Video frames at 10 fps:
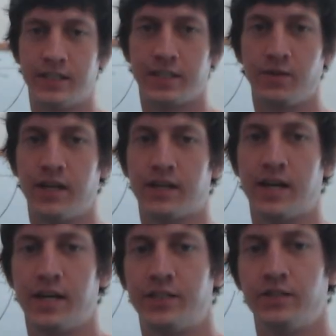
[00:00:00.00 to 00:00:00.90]
just wanted to
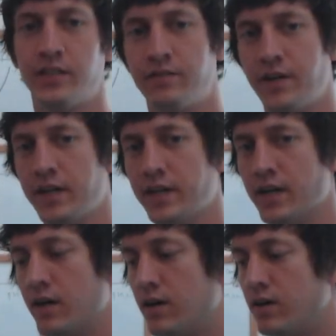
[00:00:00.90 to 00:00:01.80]
kind of shoot this
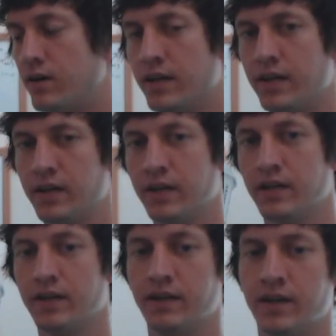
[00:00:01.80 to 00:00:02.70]
video
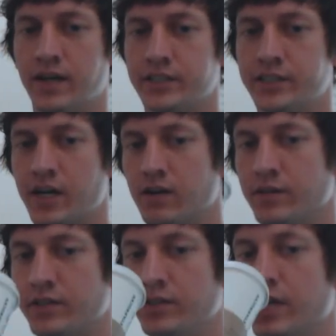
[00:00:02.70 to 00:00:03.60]
and share
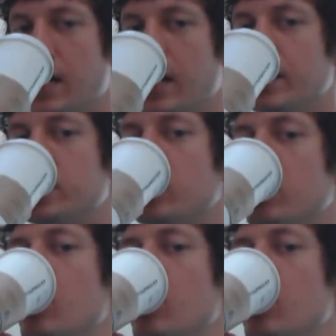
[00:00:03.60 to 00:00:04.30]
it with you guys